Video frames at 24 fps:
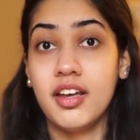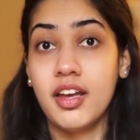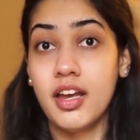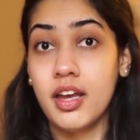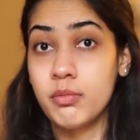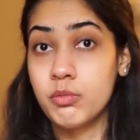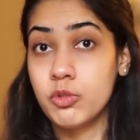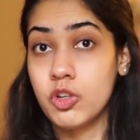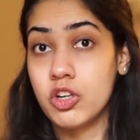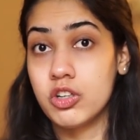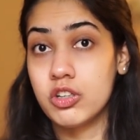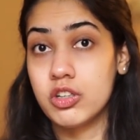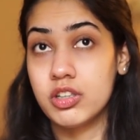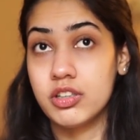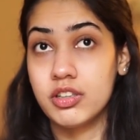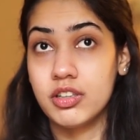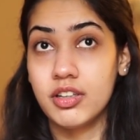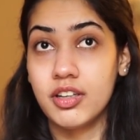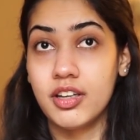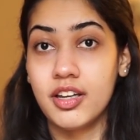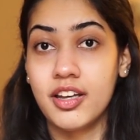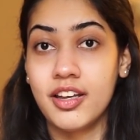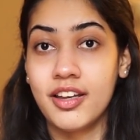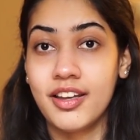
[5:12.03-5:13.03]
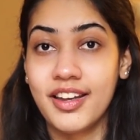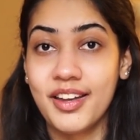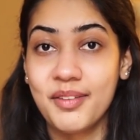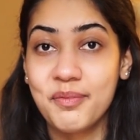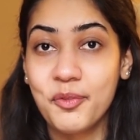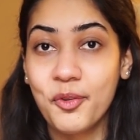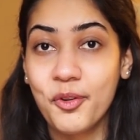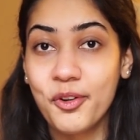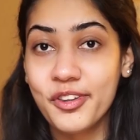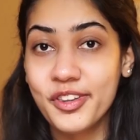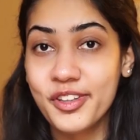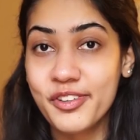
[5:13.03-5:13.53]
I'm not.
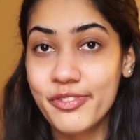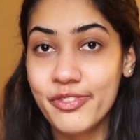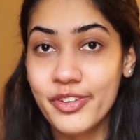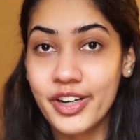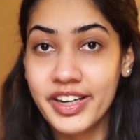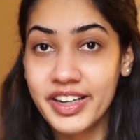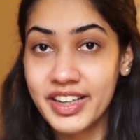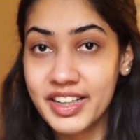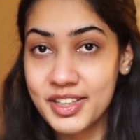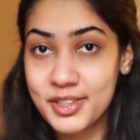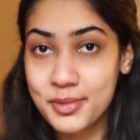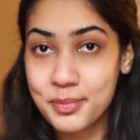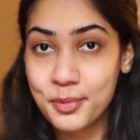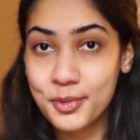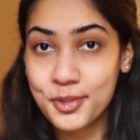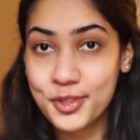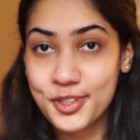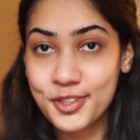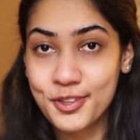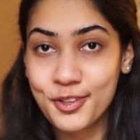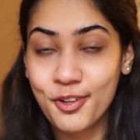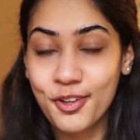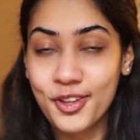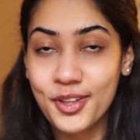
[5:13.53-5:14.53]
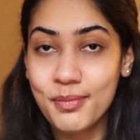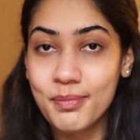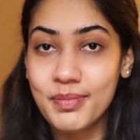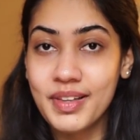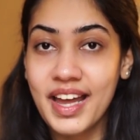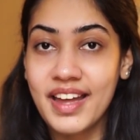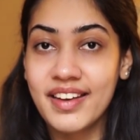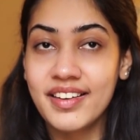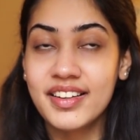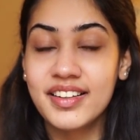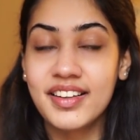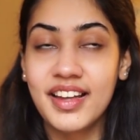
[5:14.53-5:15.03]
I'm not the friendliest person on the
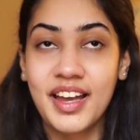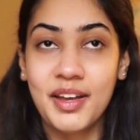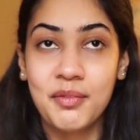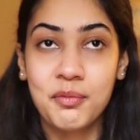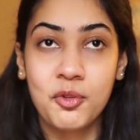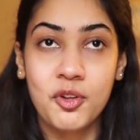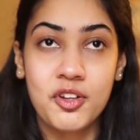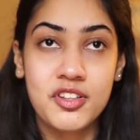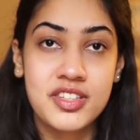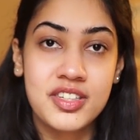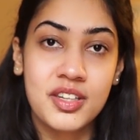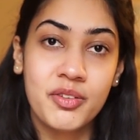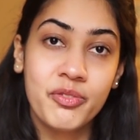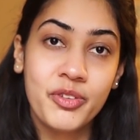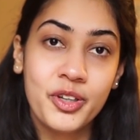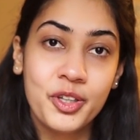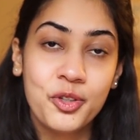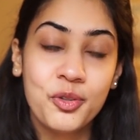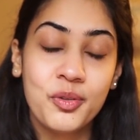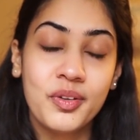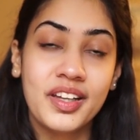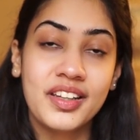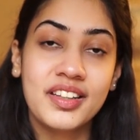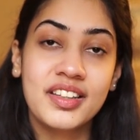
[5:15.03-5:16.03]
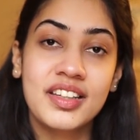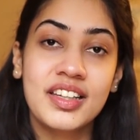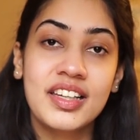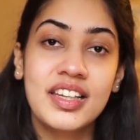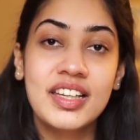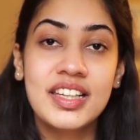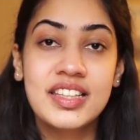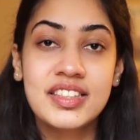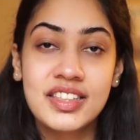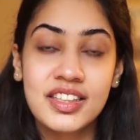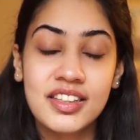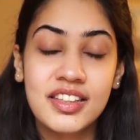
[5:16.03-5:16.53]
planet. I'm not someone you can
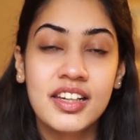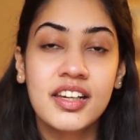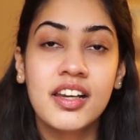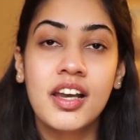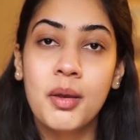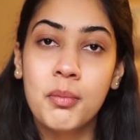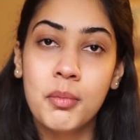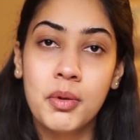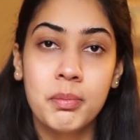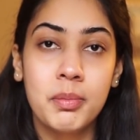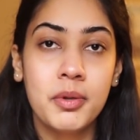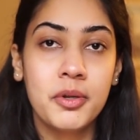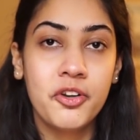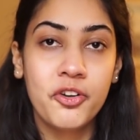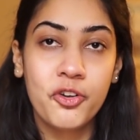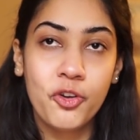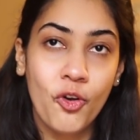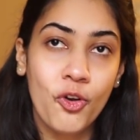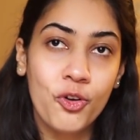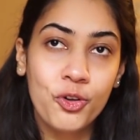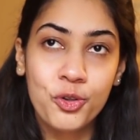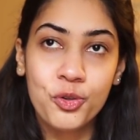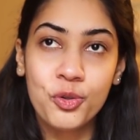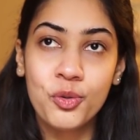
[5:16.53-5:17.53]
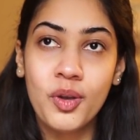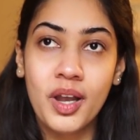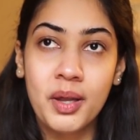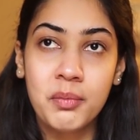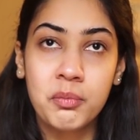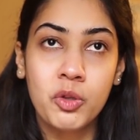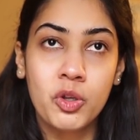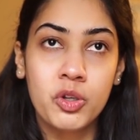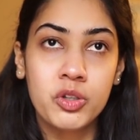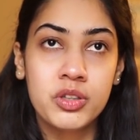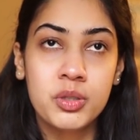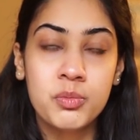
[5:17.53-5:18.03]
easily come up and talk to.
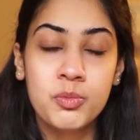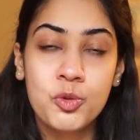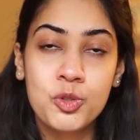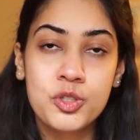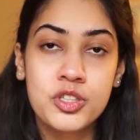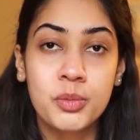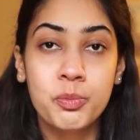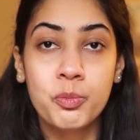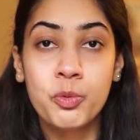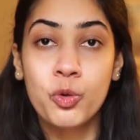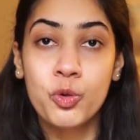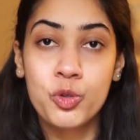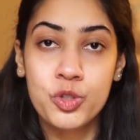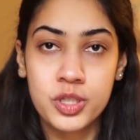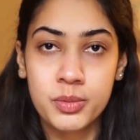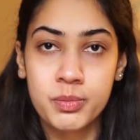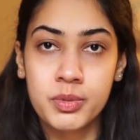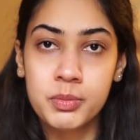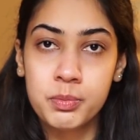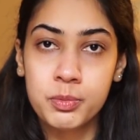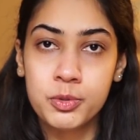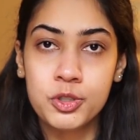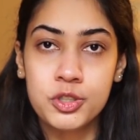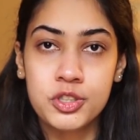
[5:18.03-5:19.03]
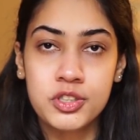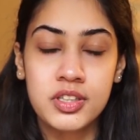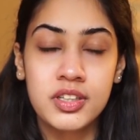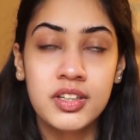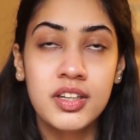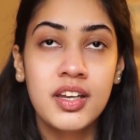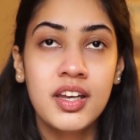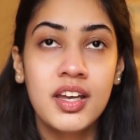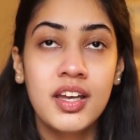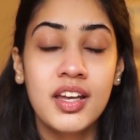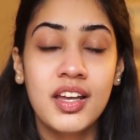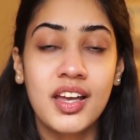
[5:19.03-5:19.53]
I'm not the most approachable person.